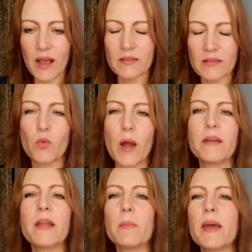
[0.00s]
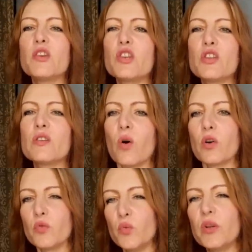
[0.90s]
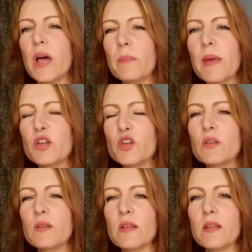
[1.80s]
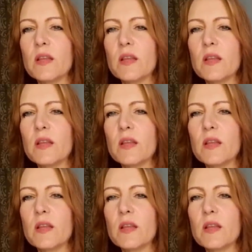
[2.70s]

has a one dimension or two dimensions,